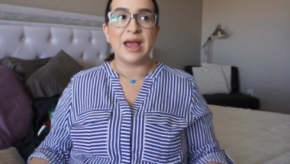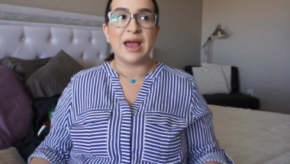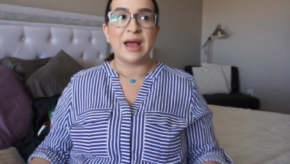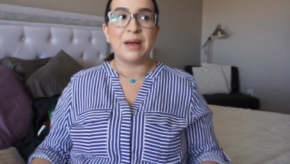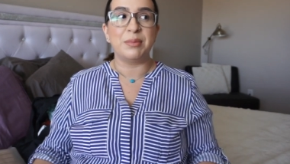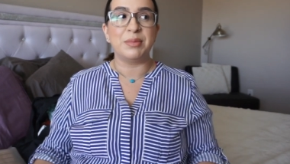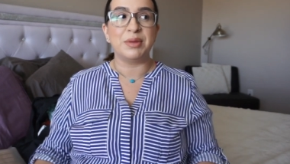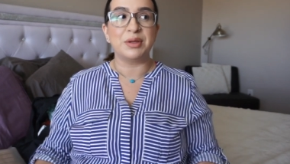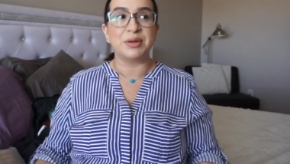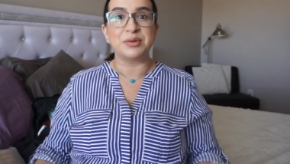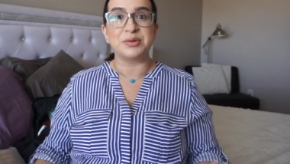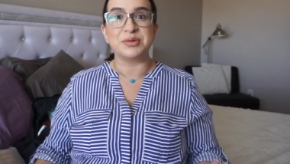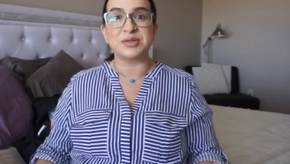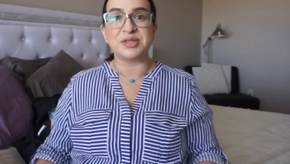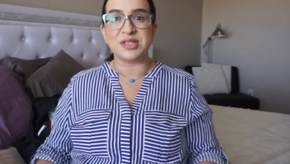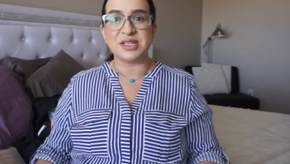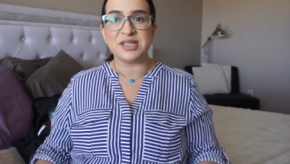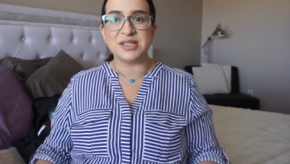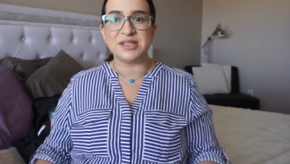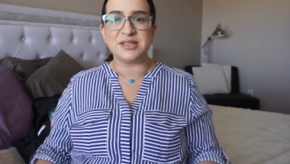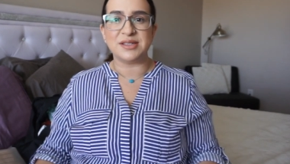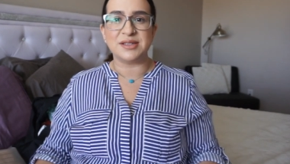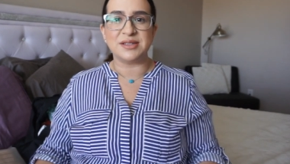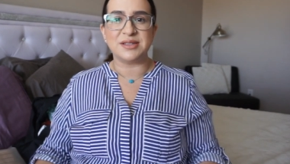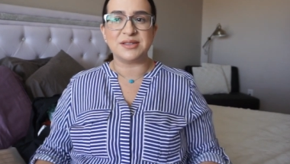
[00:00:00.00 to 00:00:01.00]
I'm a little
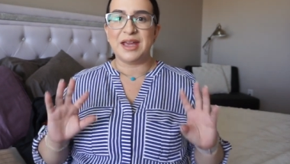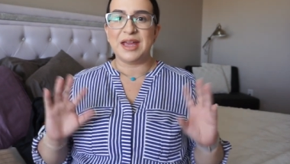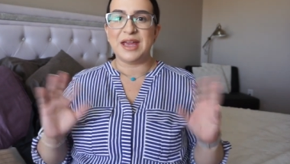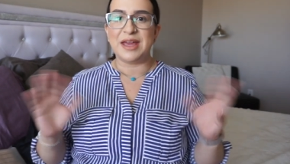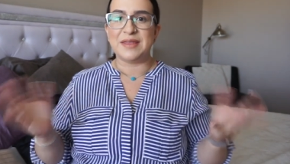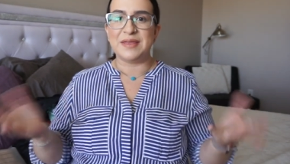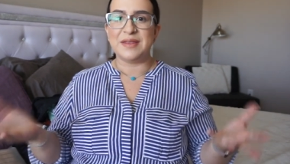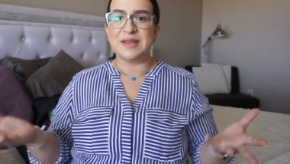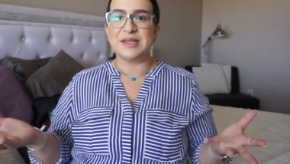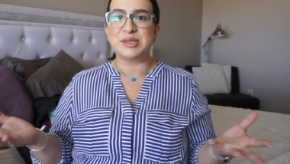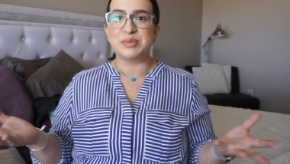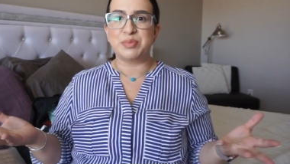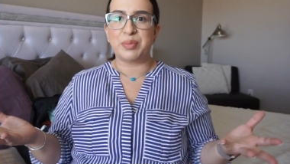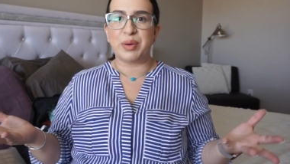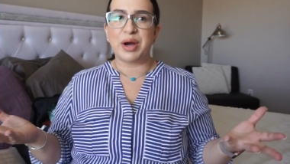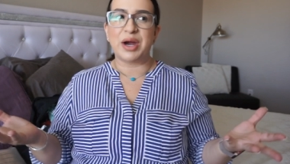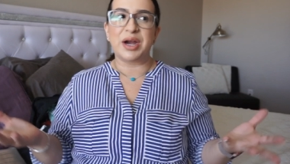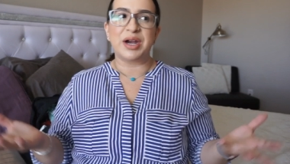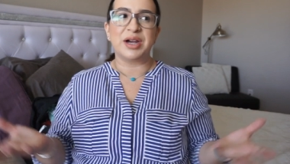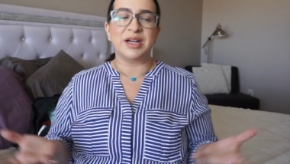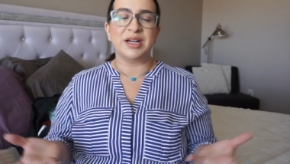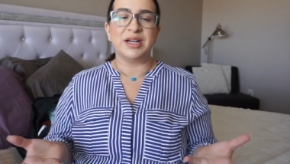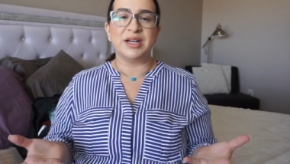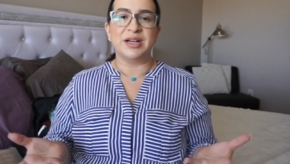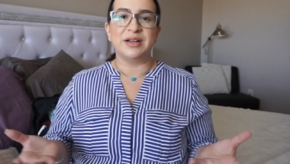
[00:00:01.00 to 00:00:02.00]
seasoned in this
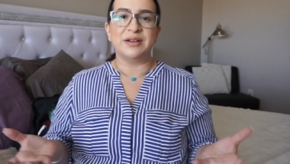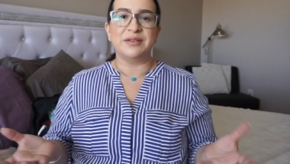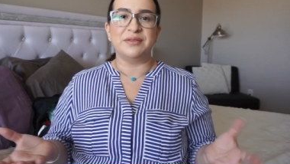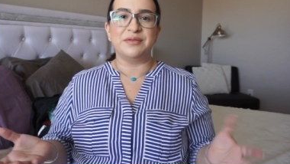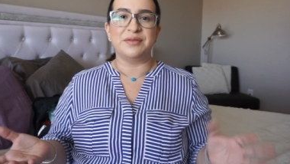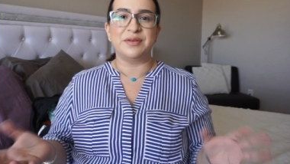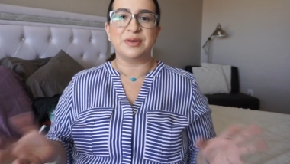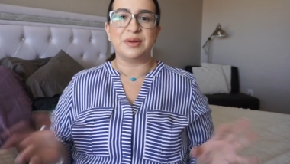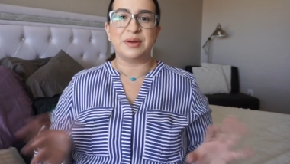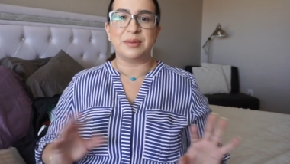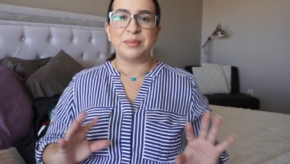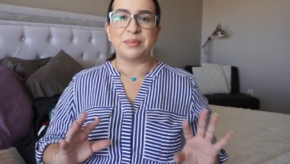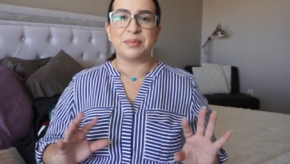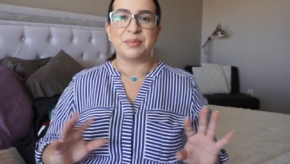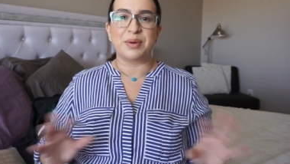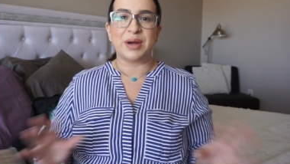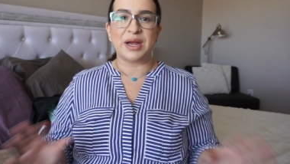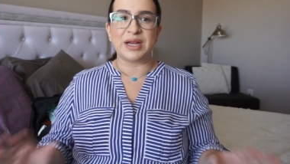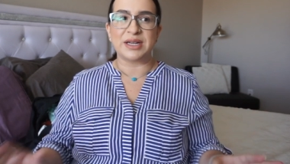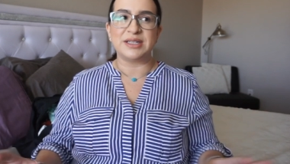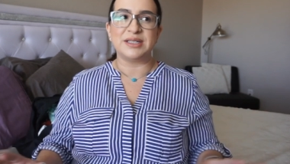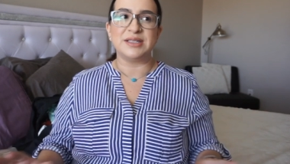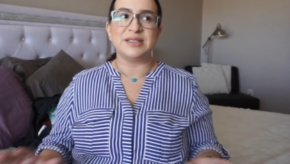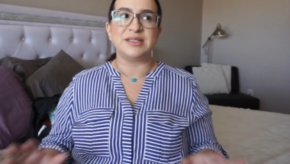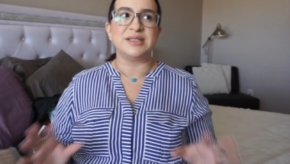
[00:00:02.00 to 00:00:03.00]
part of
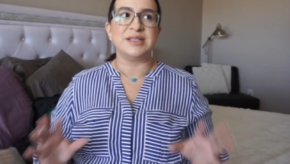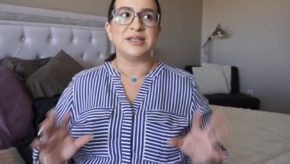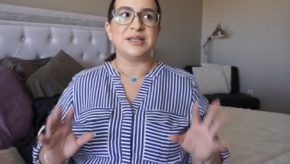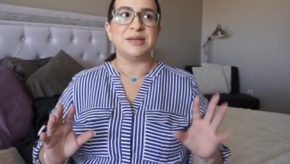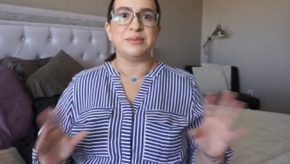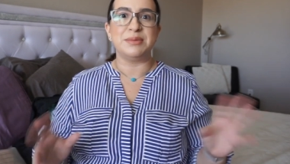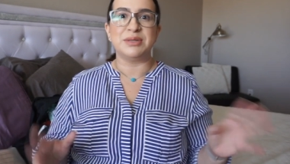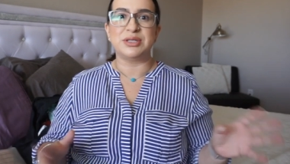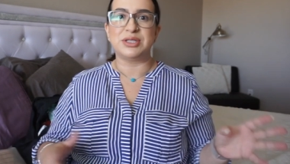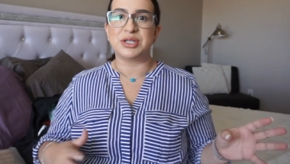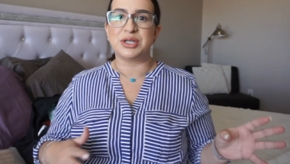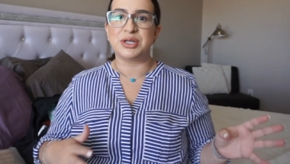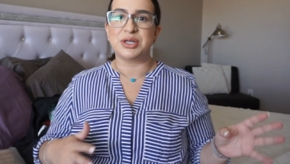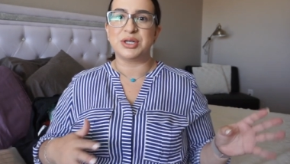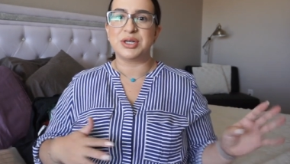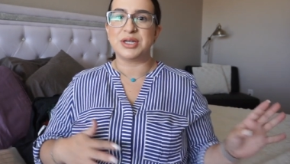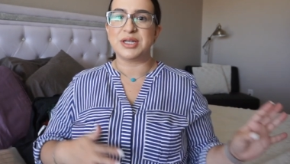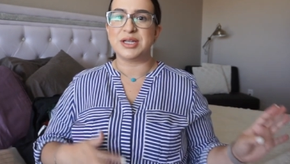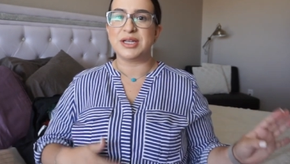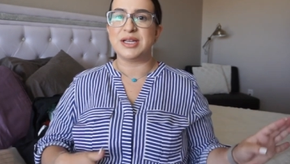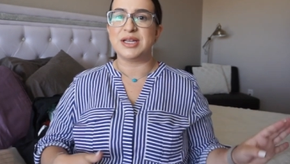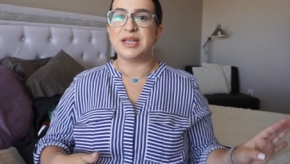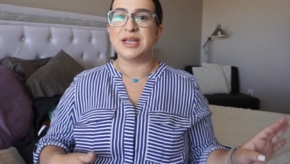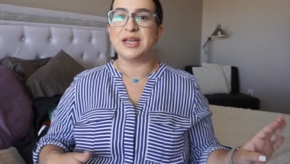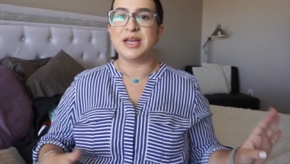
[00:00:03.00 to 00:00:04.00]
pregnancy,
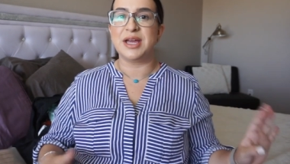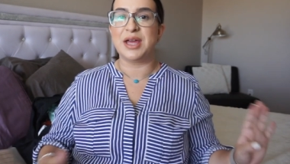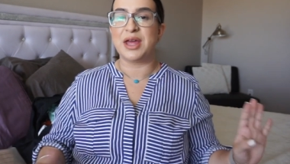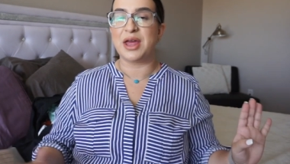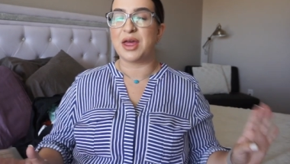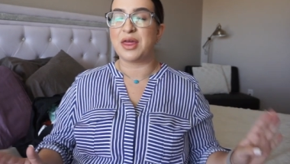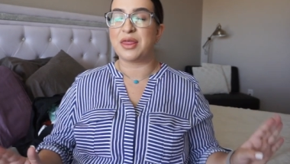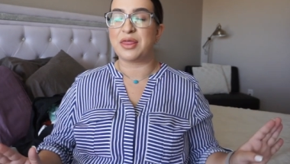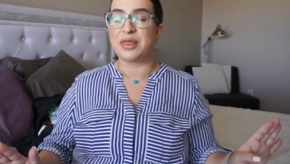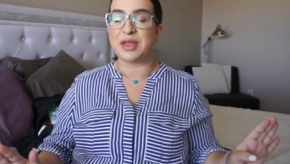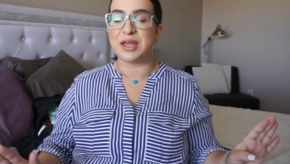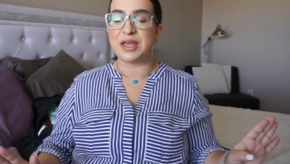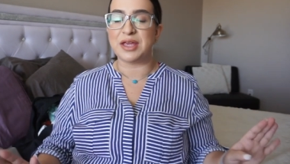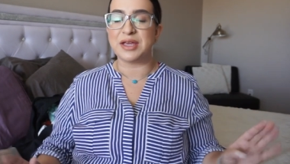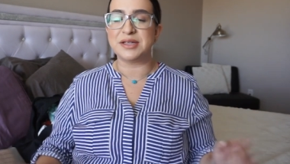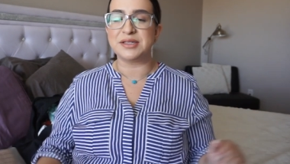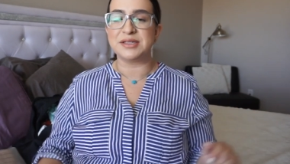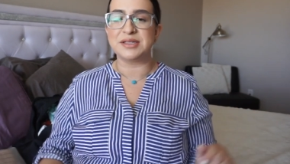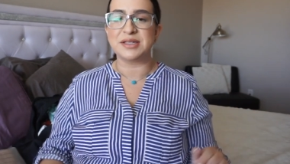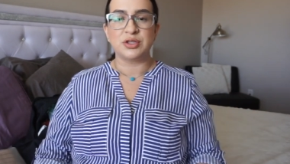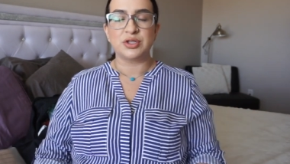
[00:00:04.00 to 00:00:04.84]
maternity, things.